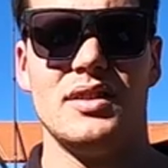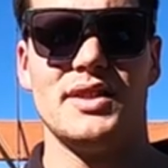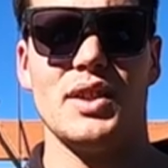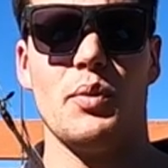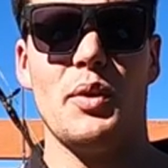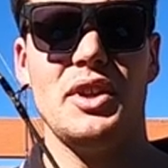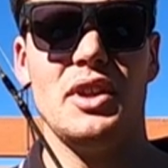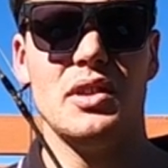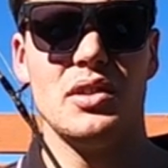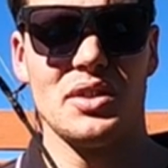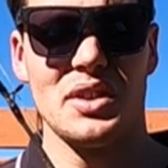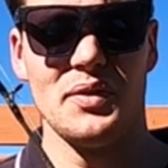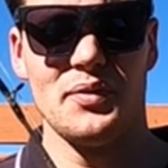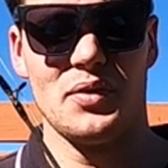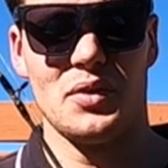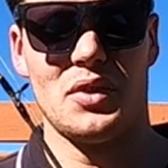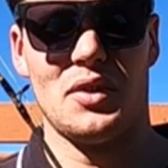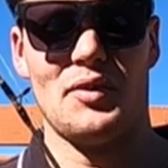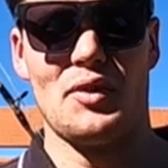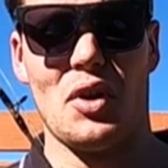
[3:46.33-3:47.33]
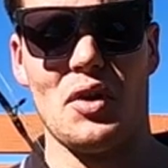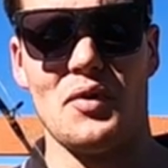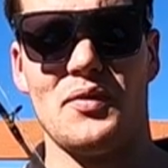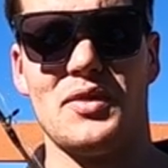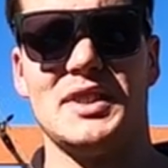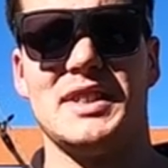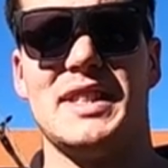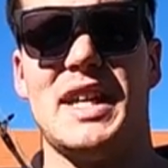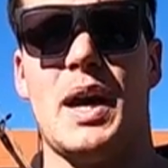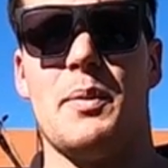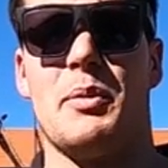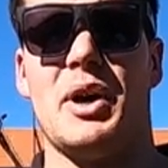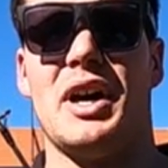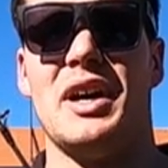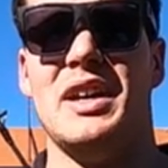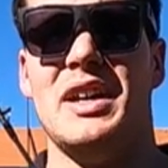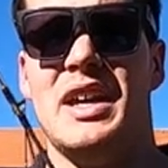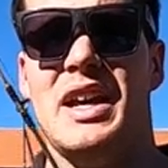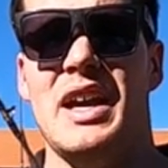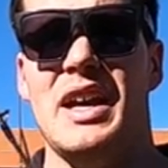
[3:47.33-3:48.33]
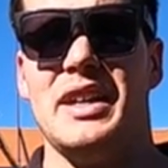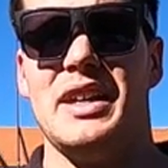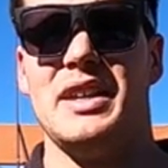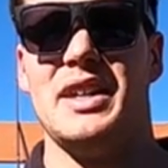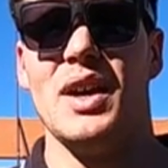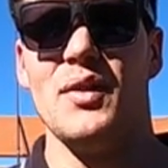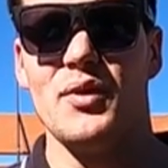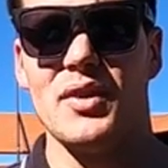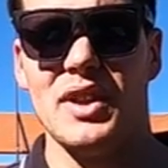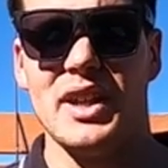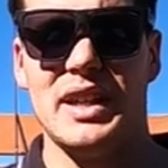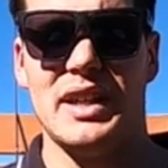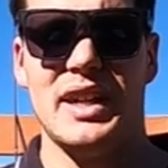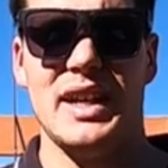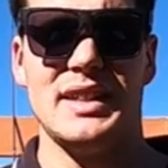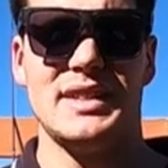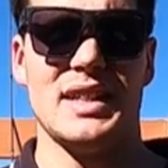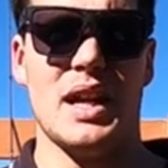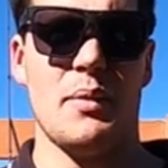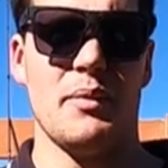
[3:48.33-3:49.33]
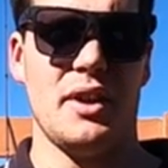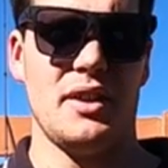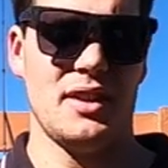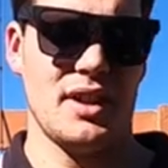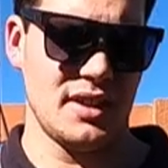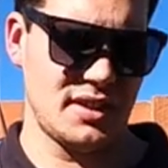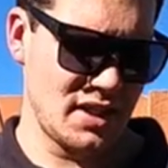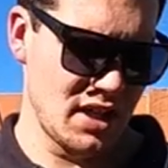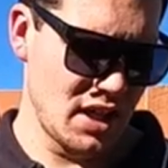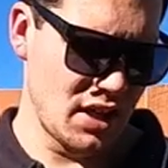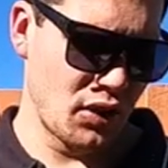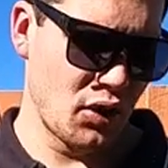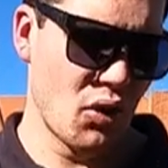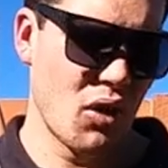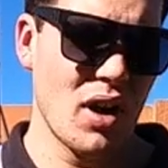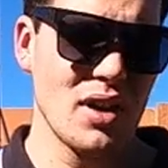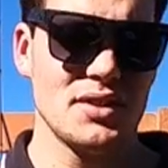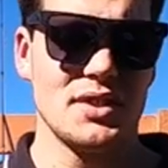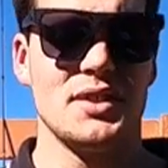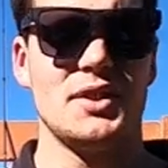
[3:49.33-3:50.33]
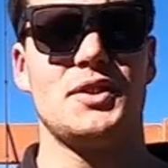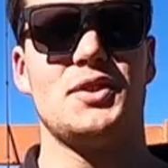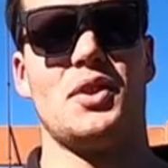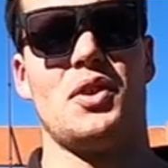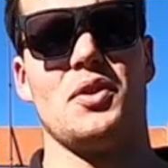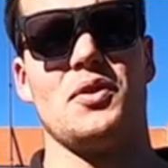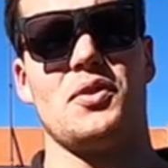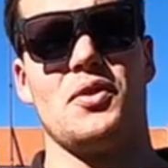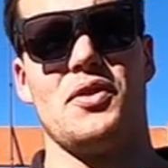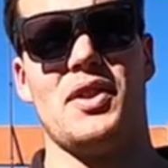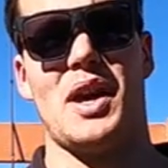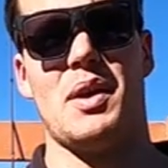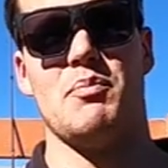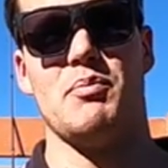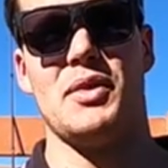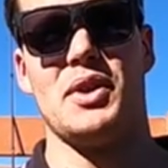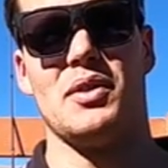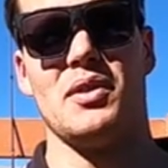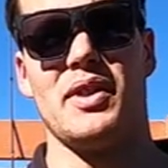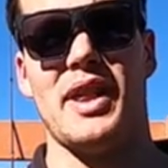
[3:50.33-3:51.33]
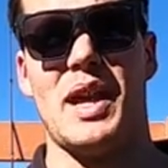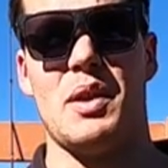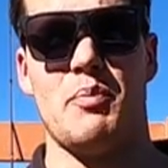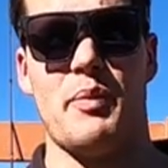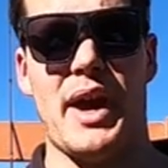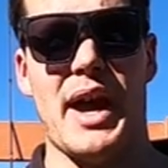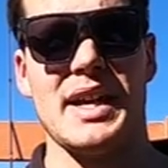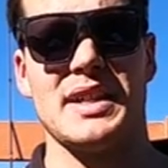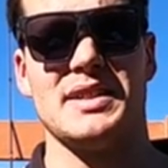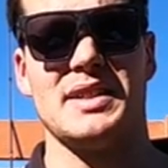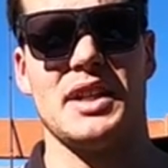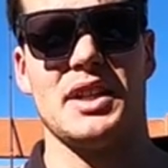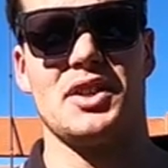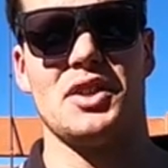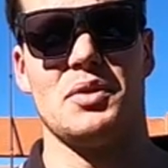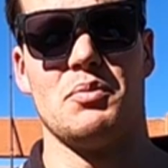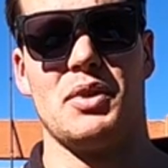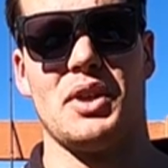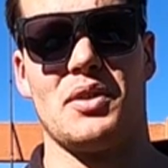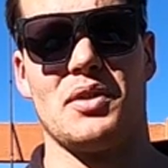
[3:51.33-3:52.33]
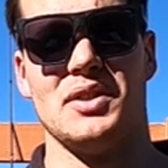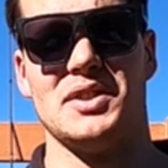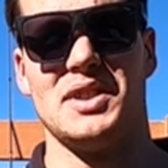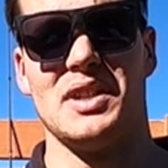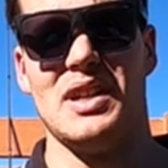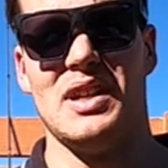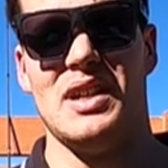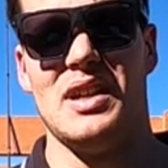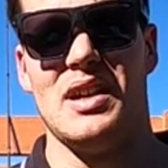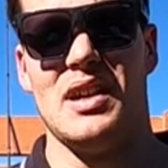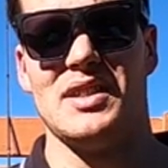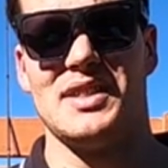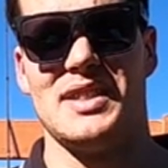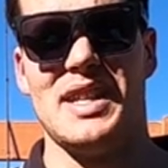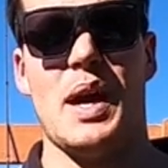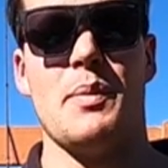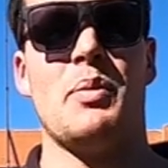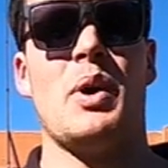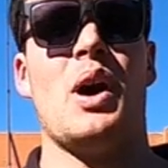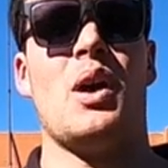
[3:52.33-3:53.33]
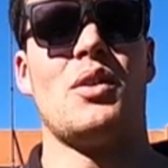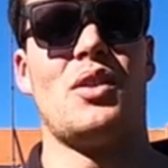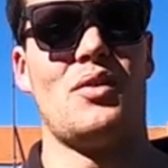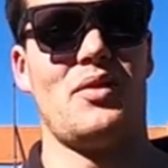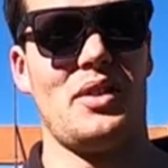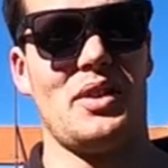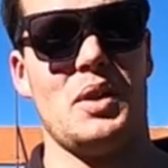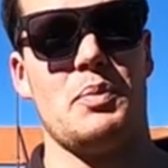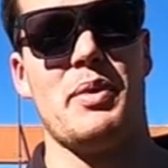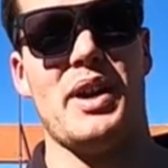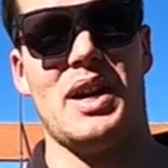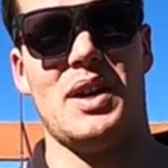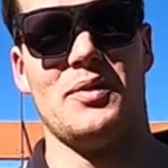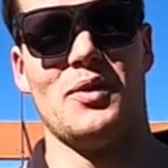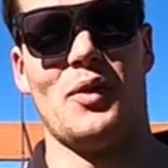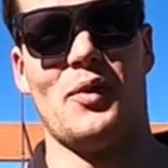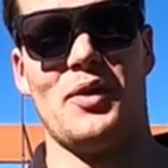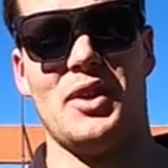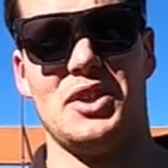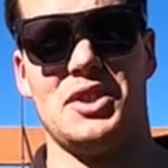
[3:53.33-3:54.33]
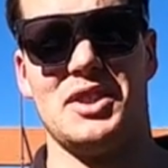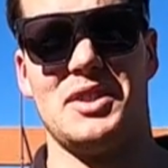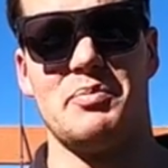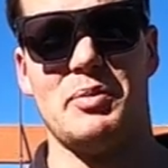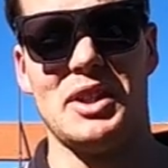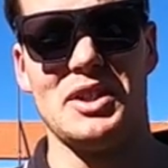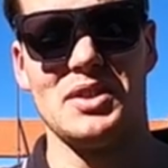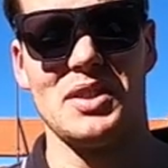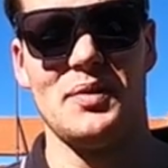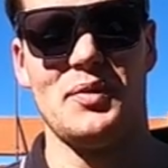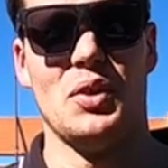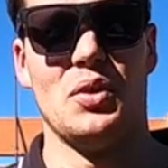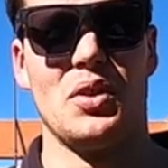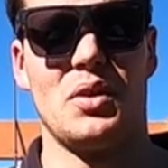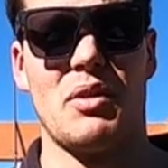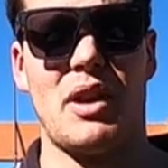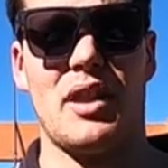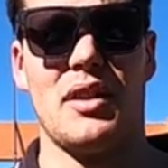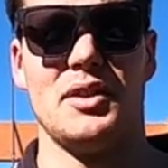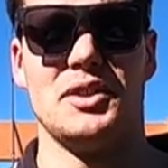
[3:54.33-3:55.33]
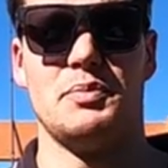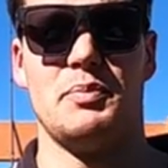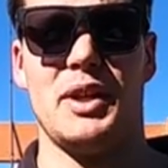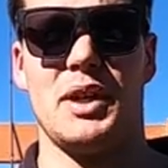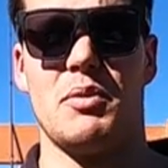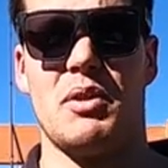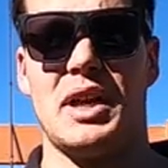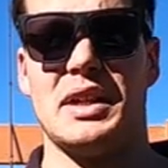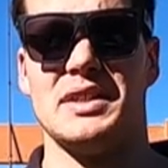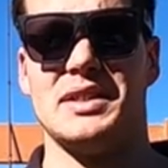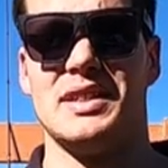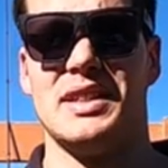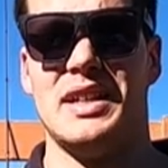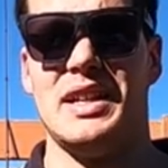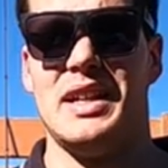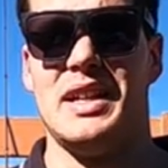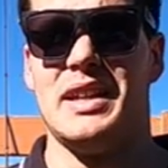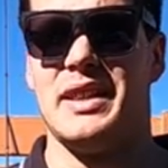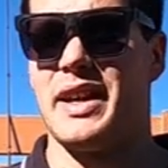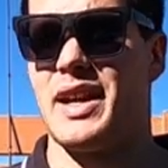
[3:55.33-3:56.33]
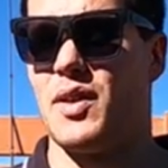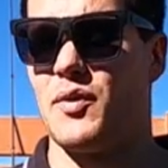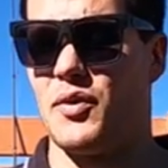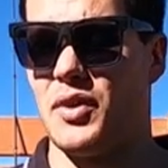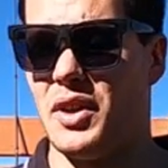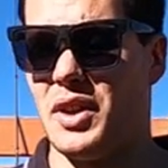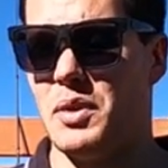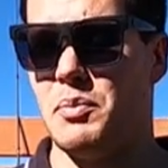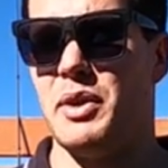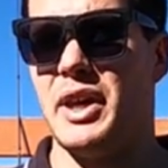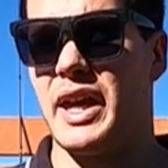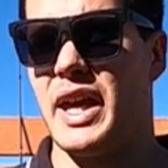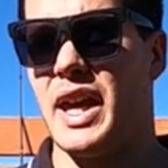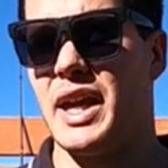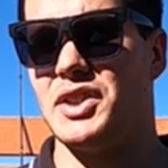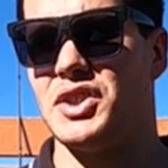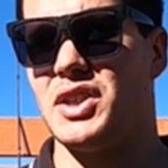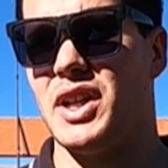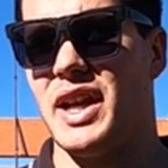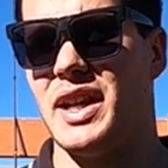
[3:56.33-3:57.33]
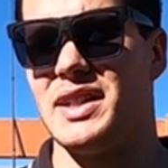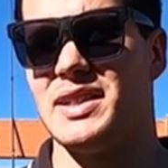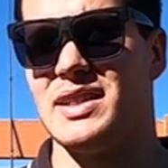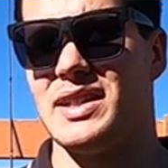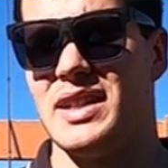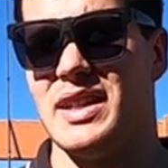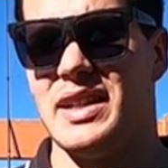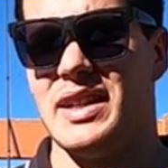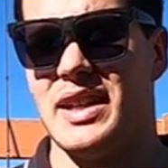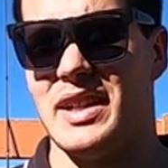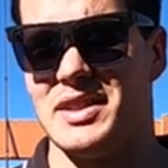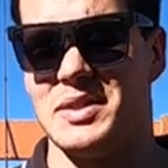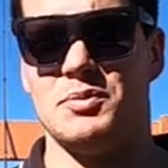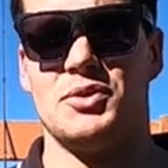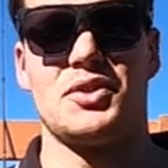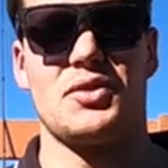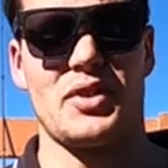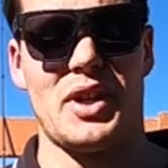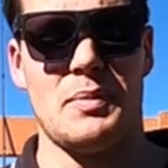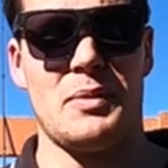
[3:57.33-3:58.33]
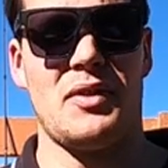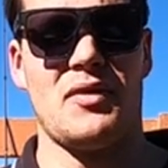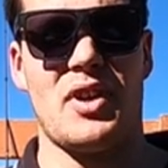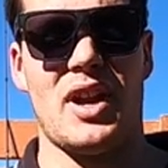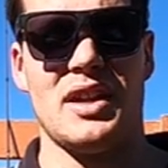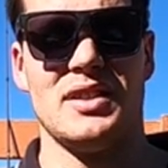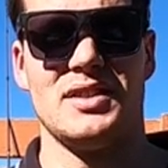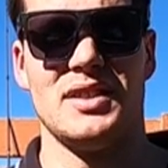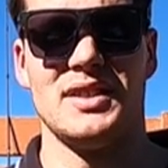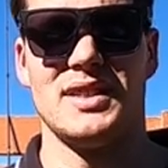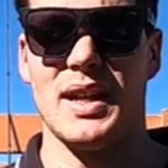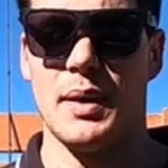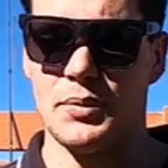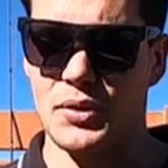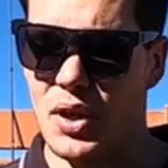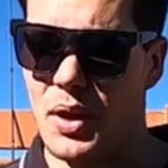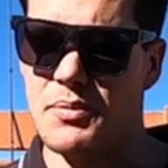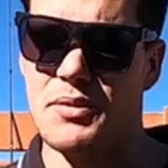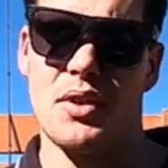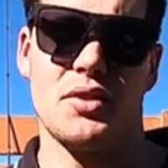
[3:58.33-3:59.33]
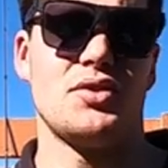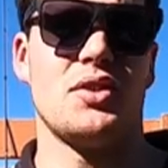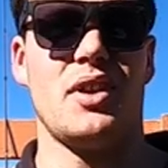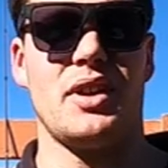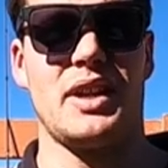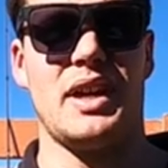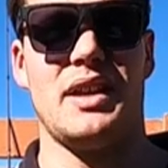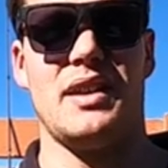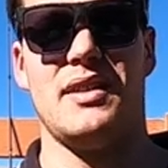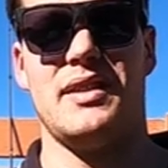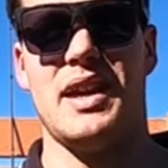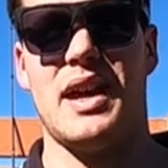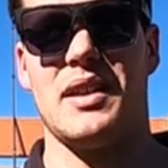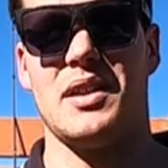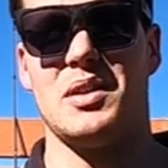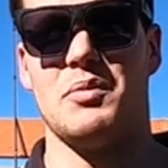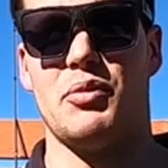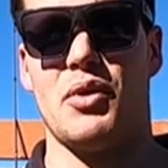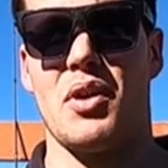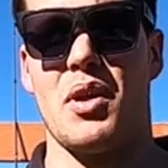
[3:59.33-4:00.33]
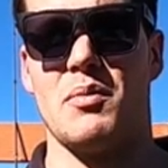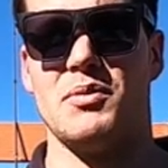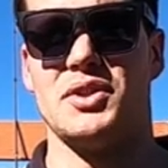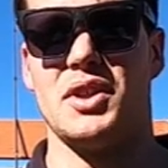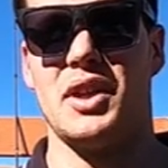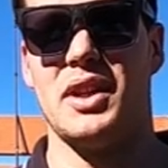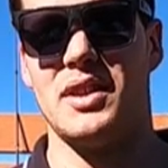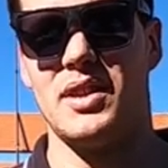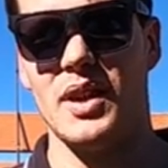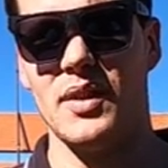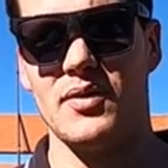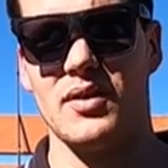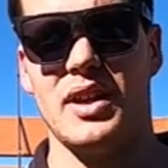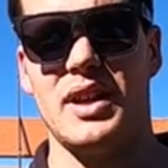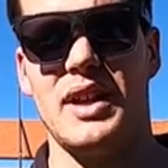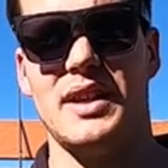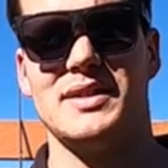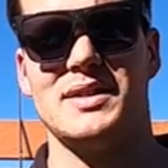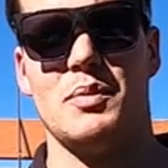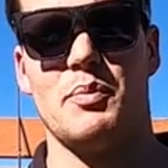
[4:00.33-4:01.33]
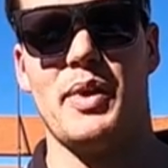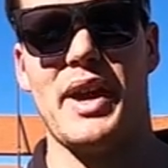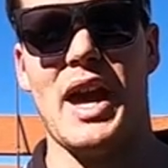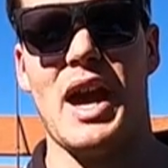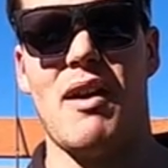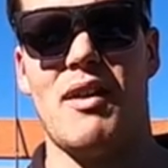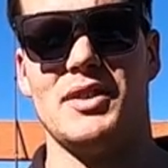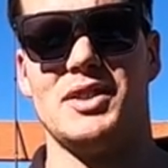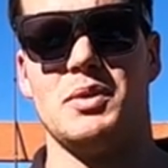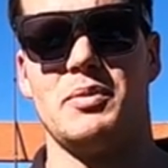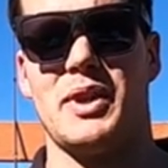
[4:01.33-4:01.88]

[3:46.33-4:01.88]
So when you're looking for a rod for snapper, you definitely need something that's nice and strong through that middle and back section, because snapper are a really powerful fish, especially if you hook one of those big ones. They have really big head shakes and some screaming runs, and sometimes they'll try to get you down in the bottom, so you definitely need some power